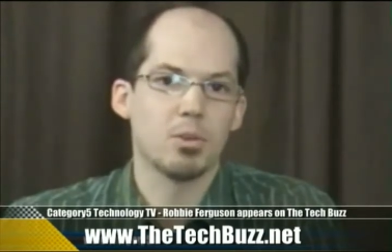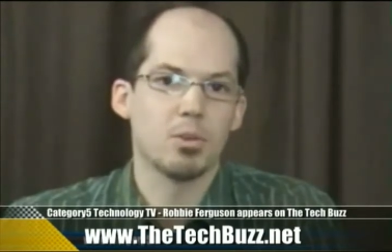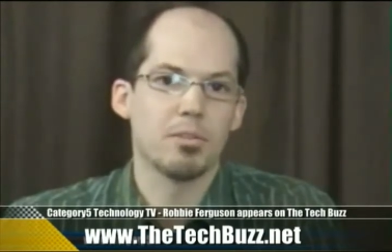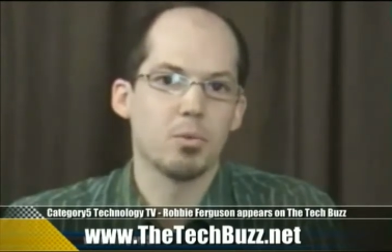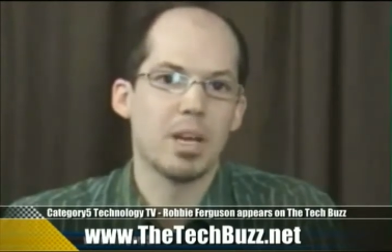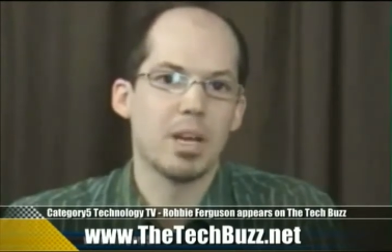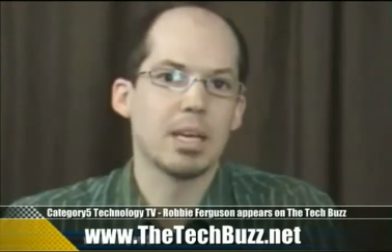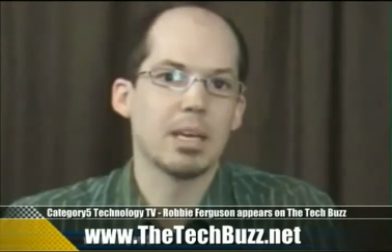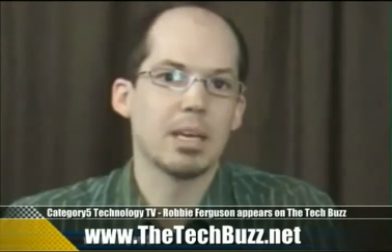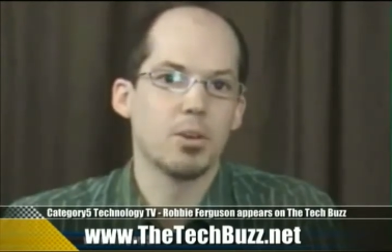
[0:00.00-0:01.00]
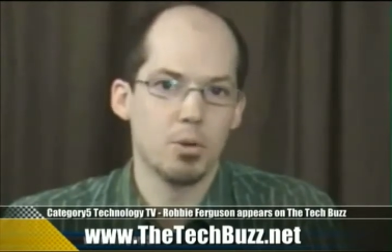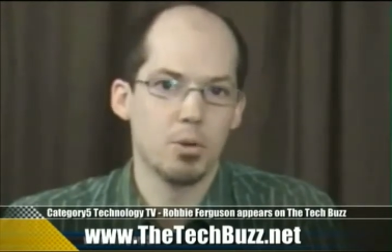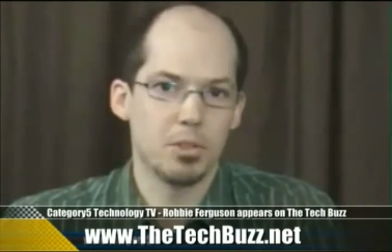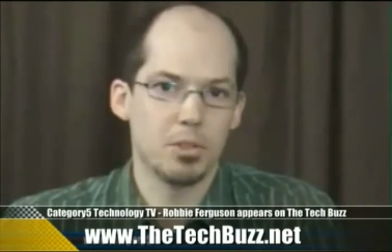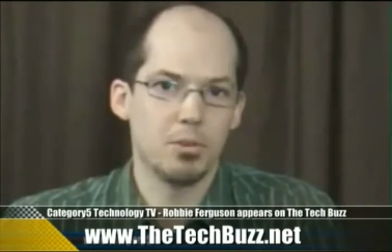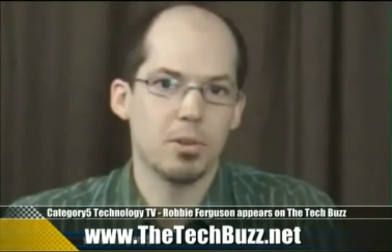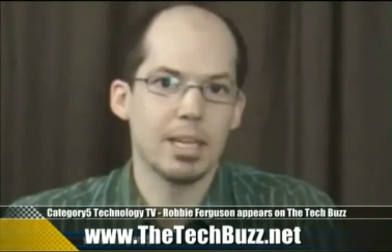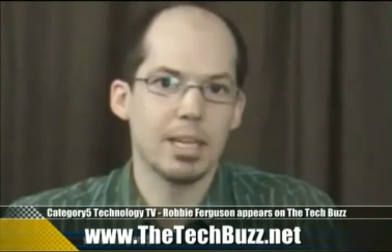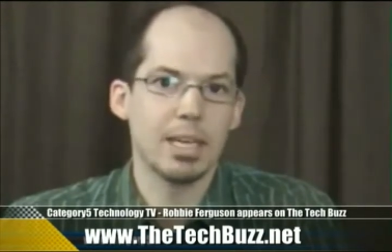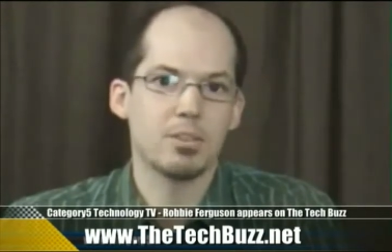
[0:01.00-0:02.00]
So if you're running Ubuntu or
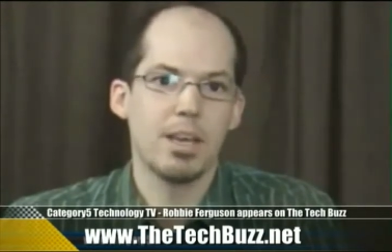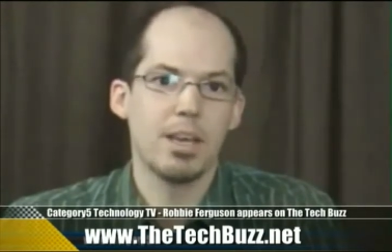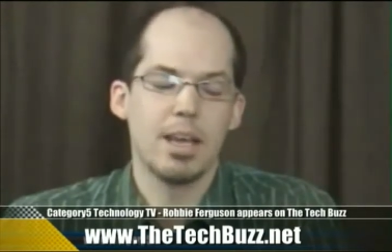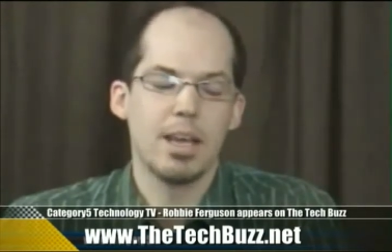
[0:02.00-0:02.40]
Linux,